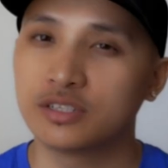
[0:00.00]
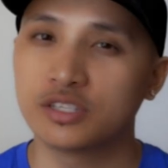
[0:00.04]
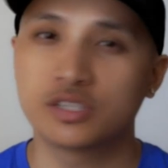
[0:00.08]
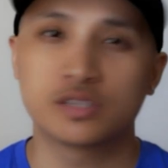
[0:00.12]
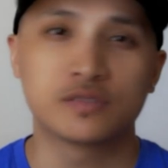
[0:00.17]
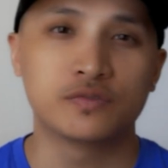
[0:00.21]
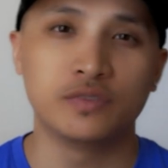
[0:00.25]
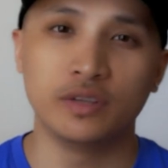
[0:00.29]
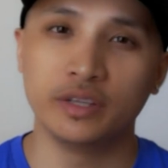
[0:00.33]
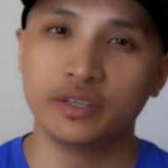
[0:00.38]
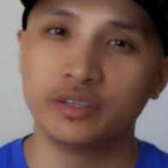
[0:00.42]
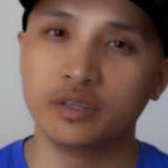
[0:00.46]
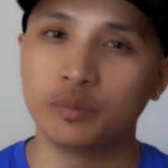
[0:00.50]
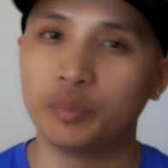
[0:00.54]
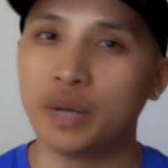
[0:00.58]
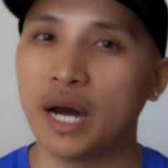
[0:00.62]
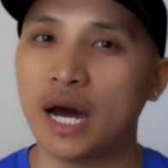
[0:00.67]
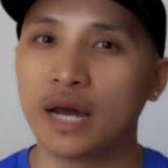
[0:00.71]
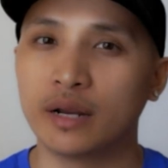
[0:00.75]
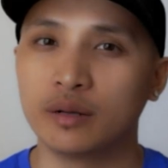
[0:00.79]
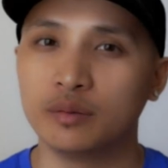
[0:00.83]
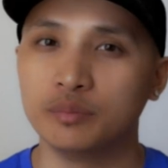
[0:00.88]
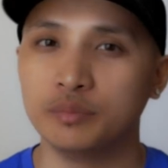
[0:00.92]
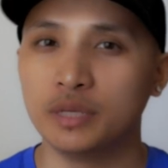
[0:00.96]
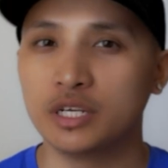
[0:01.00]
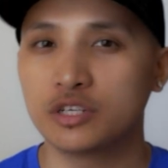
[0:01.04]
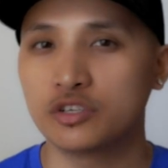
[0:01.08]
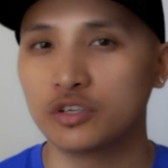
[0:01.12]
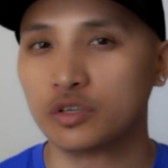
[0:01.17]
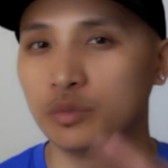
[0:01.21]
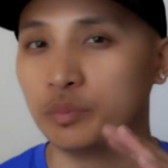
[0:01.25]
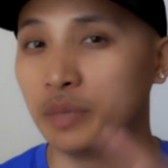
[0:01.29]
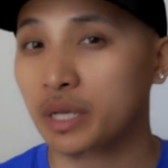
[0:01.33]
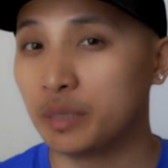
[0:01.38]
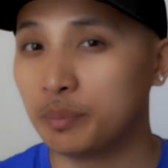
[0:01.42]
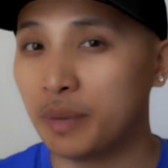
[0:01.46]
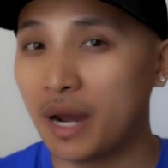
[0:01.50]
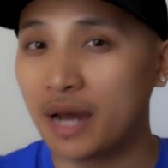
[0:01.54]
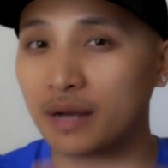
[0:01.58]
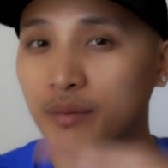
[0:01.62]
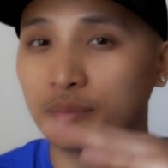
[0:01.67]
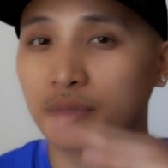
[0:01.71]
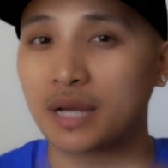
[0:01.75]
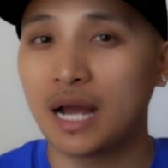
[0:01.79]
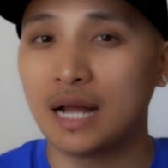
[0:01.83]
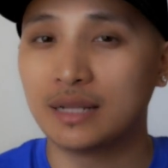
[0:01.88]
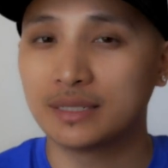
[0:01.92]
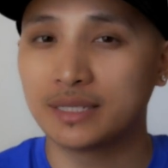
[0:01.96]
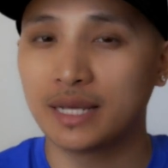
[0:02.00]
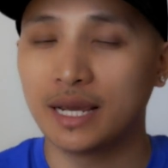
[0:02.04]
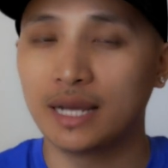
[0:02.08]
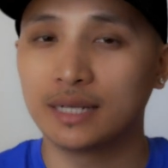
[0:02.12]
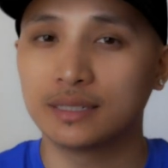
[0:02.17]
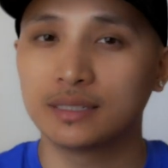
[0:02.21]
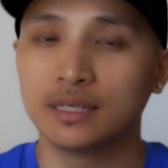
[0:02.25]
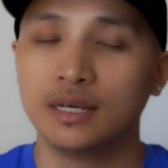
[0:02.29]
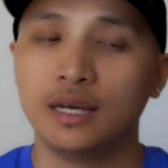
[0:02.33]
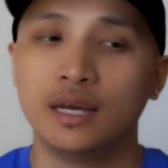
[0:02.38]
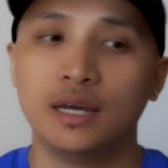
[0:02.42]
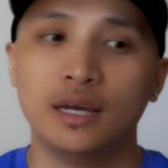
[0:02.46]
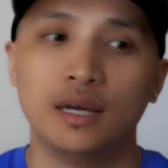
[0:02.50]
just filling the bottom, make sure you make bottom contact.